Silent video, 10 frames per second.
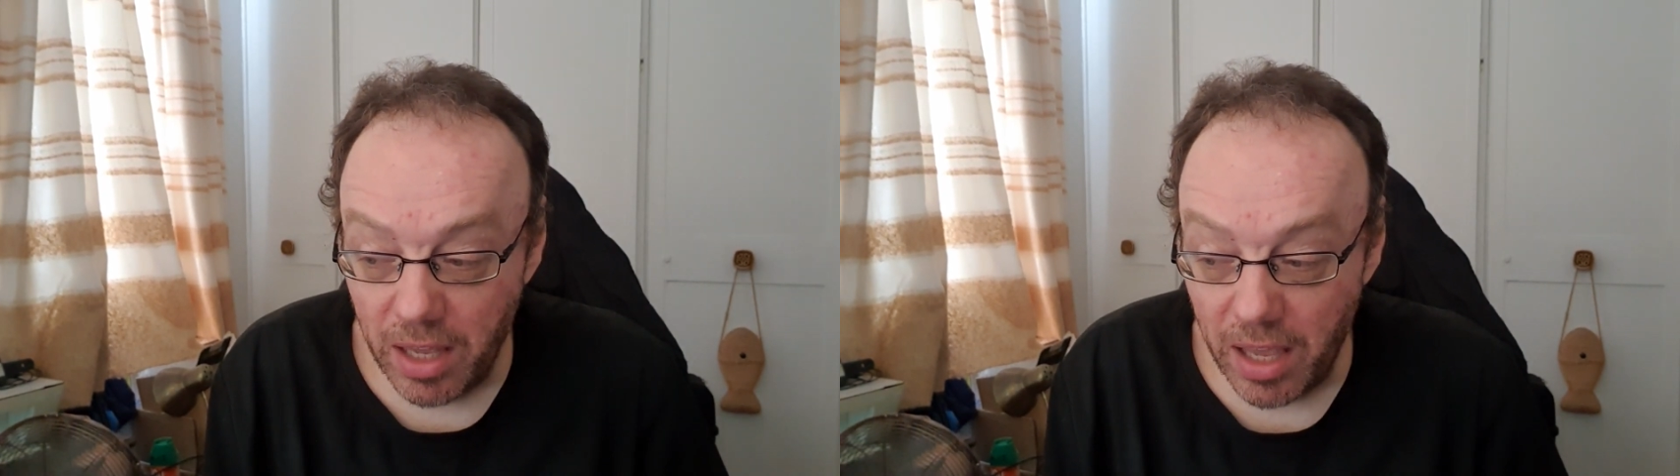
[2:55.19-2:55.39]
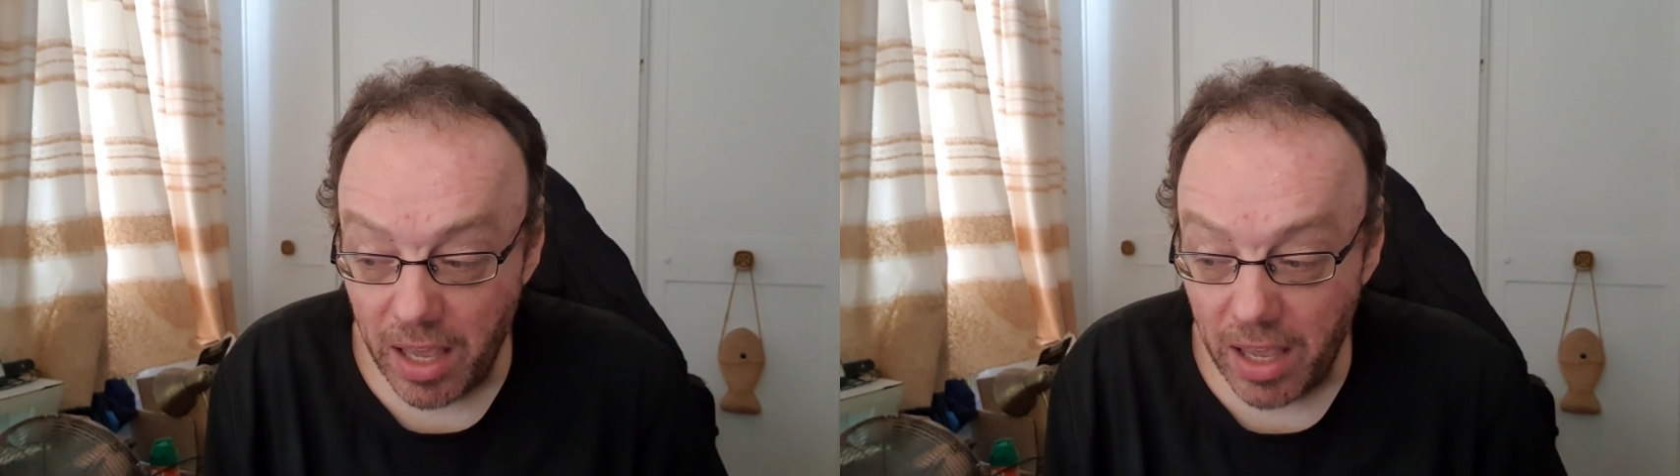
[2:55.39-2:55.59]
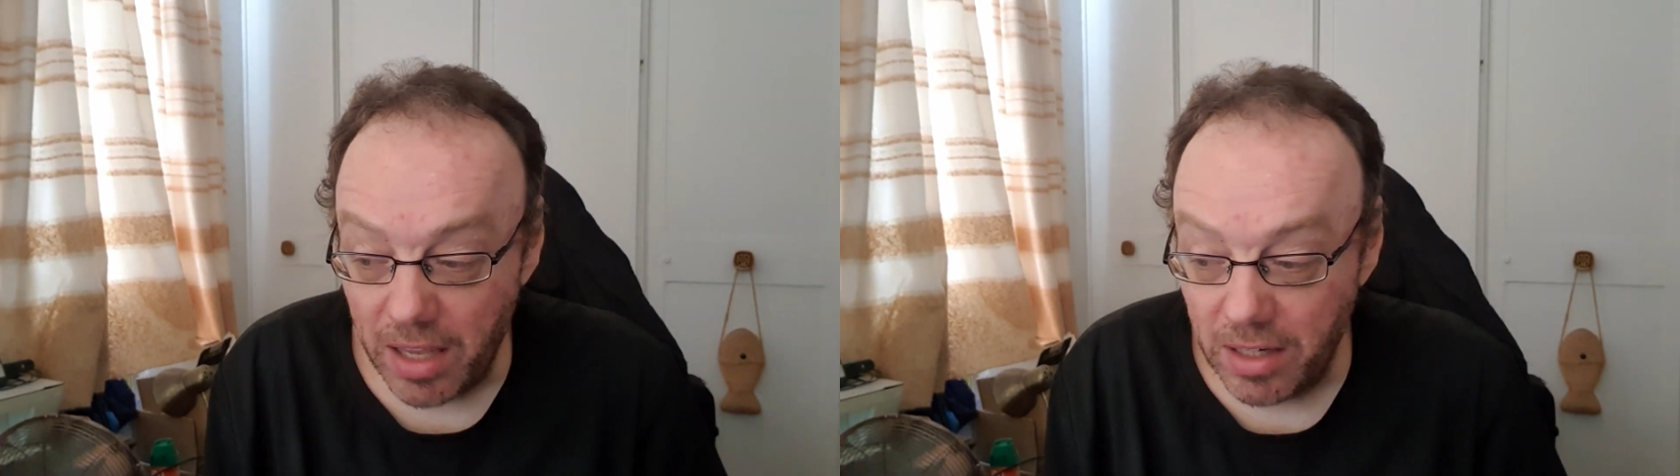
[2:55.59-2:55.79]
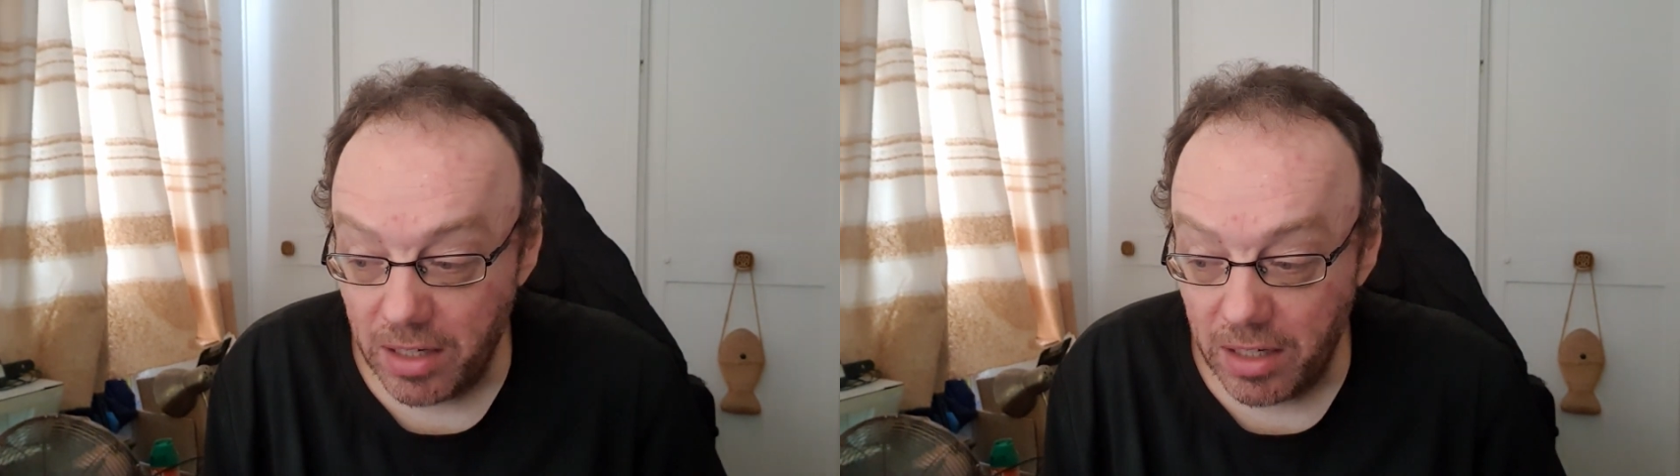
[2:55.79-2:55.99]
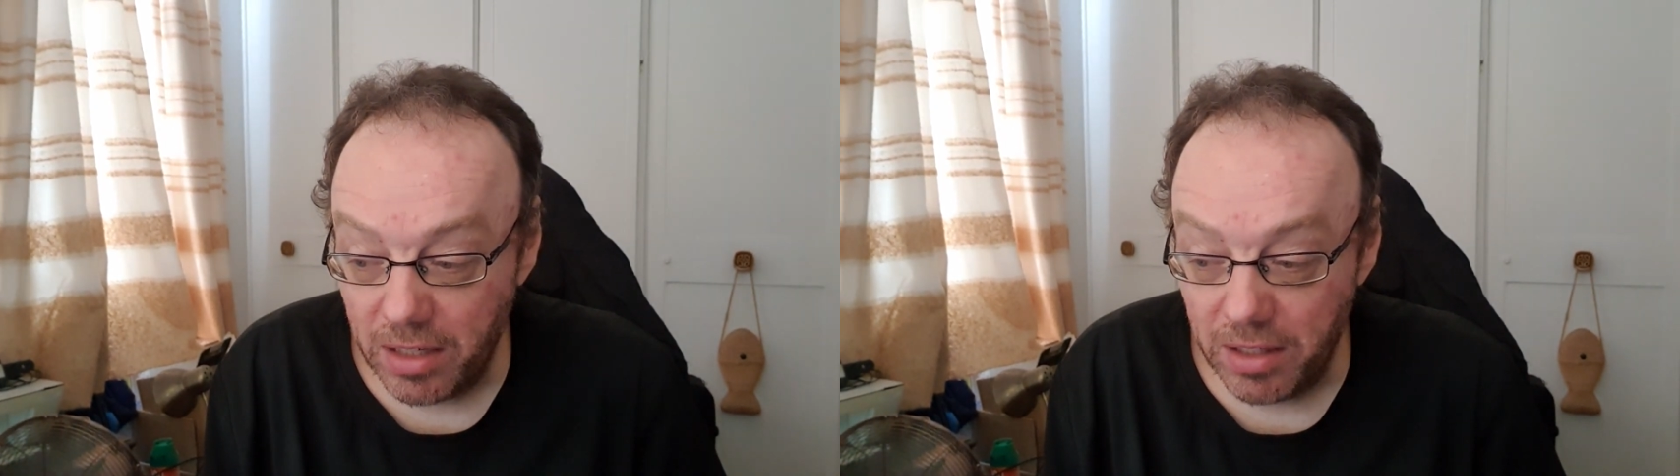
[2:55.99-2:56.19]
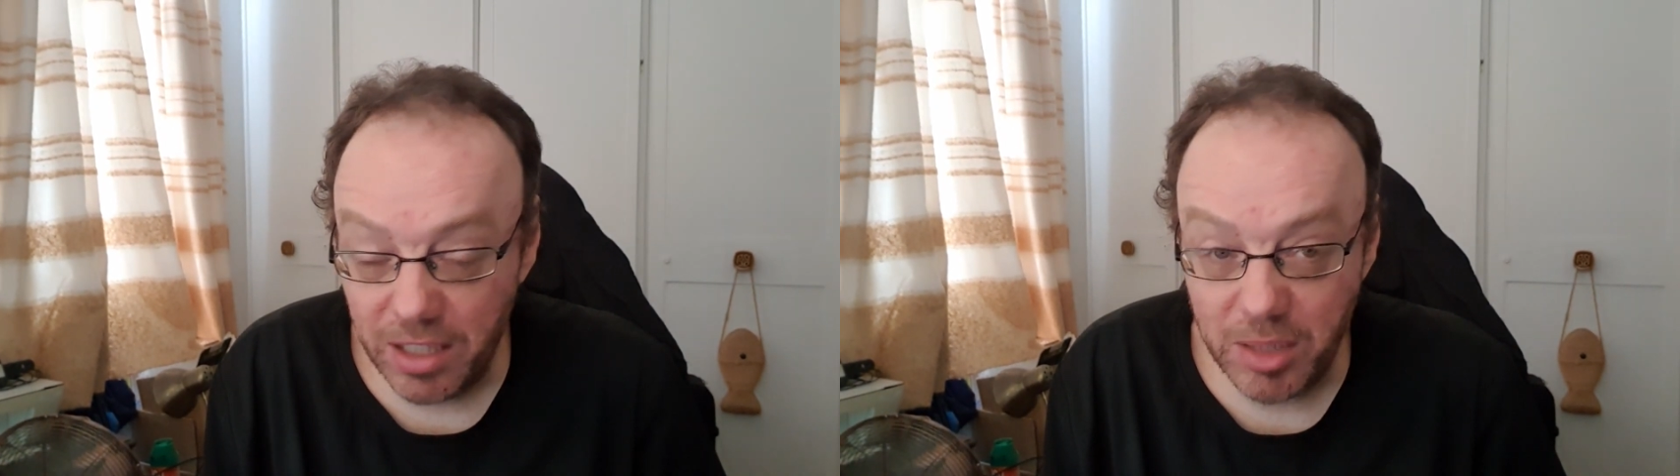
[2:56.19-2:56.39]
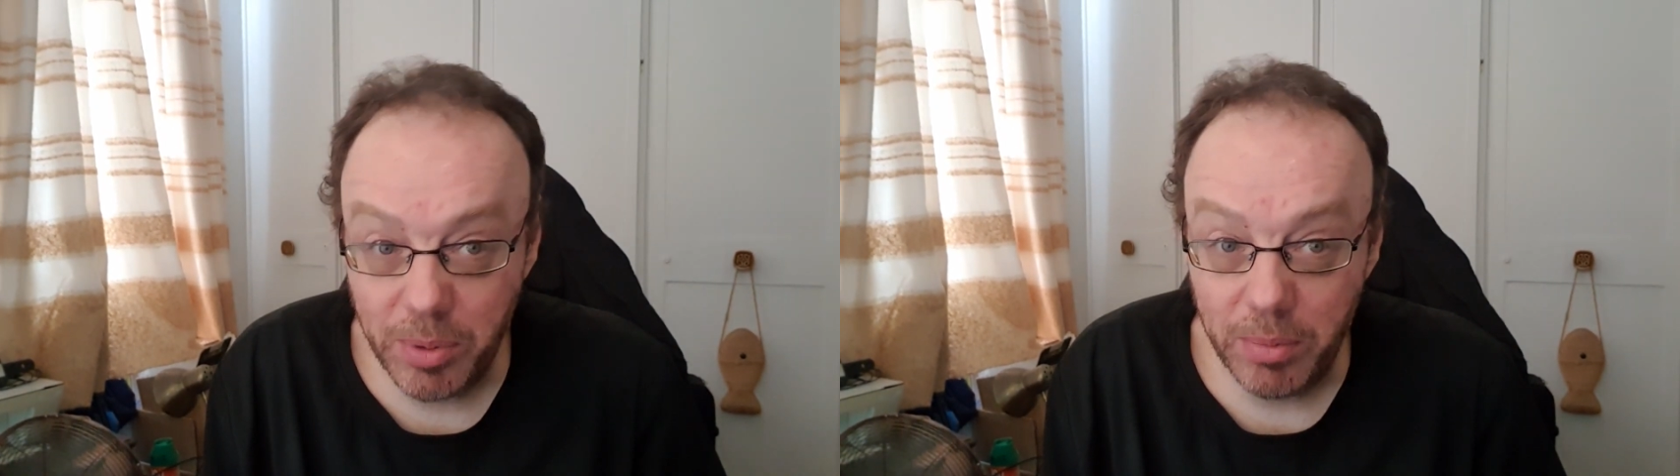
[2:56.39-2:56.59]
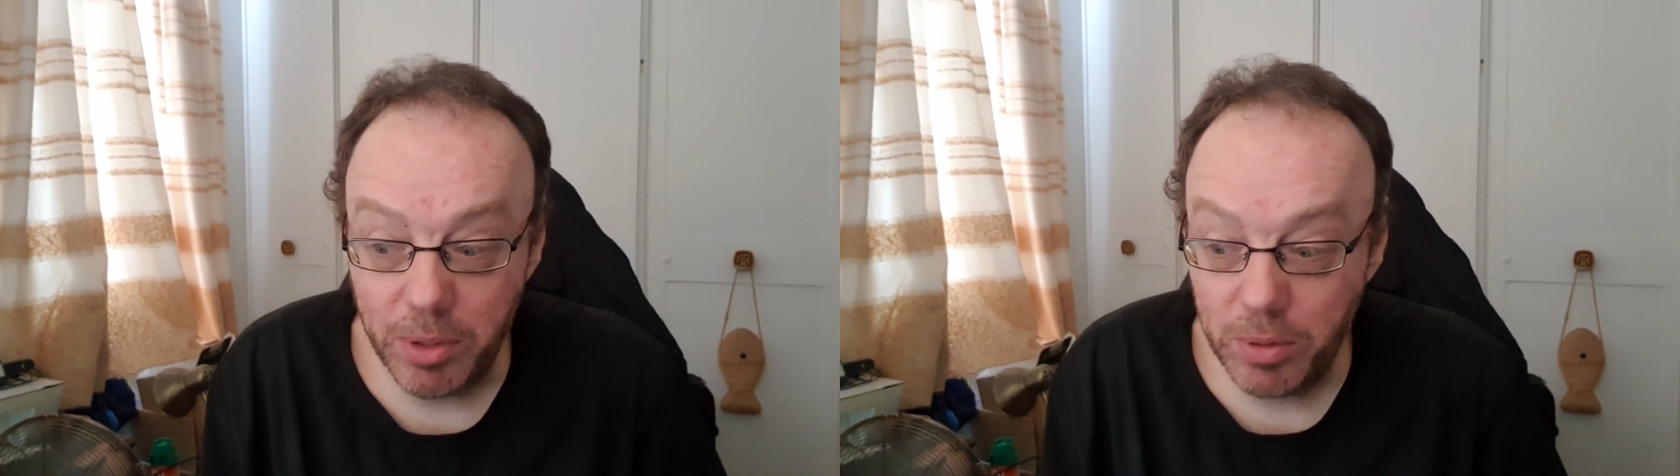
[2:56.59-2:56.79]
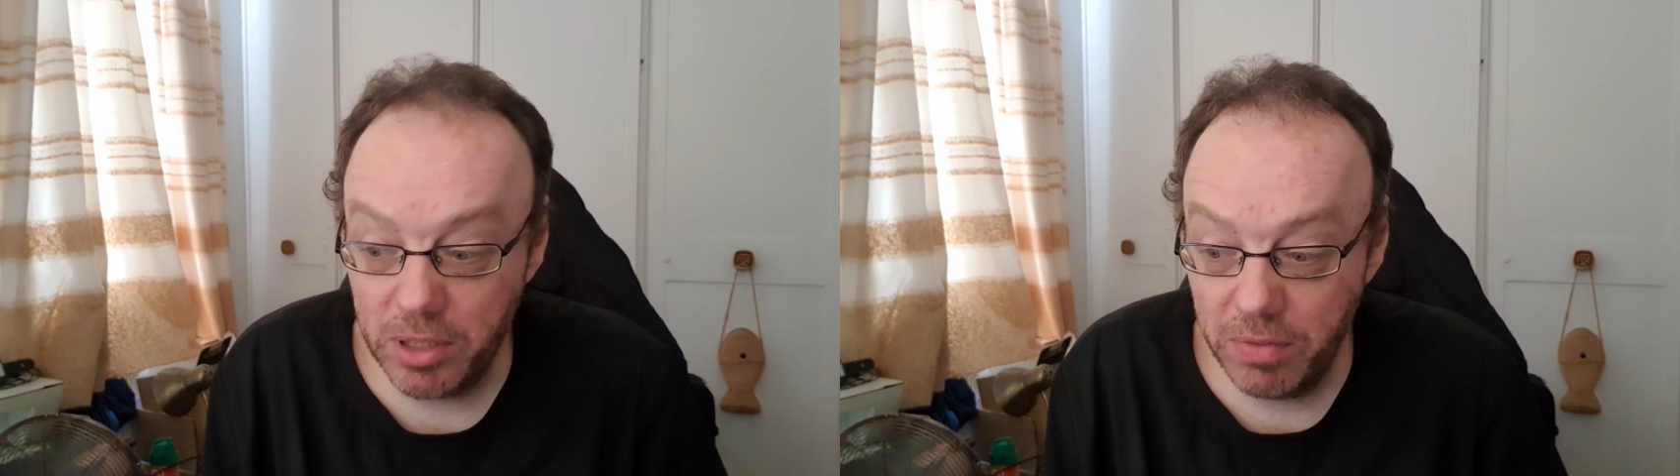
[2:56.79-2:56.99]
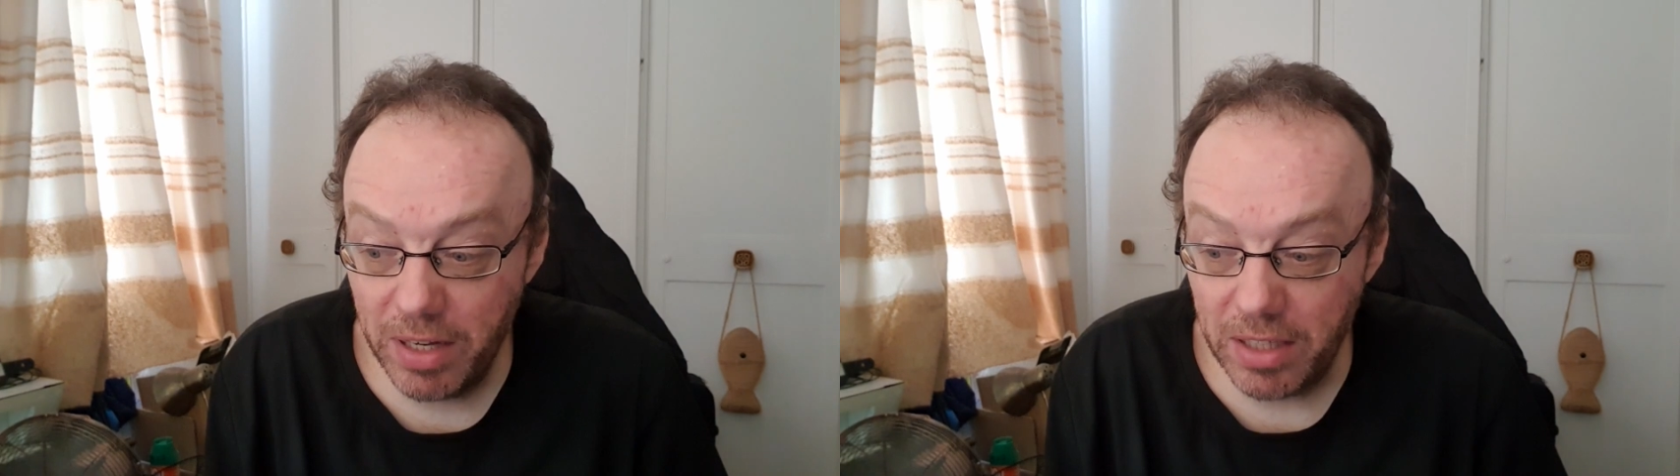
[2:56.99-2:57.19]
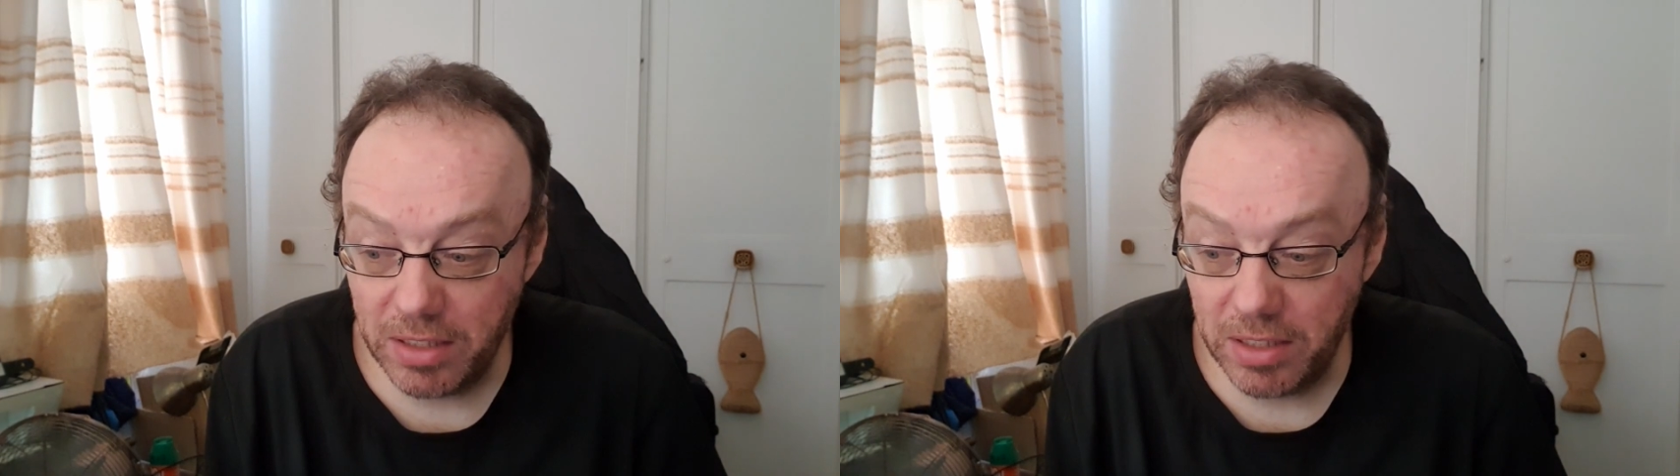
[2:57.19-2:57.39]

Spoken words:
and the experiment was devised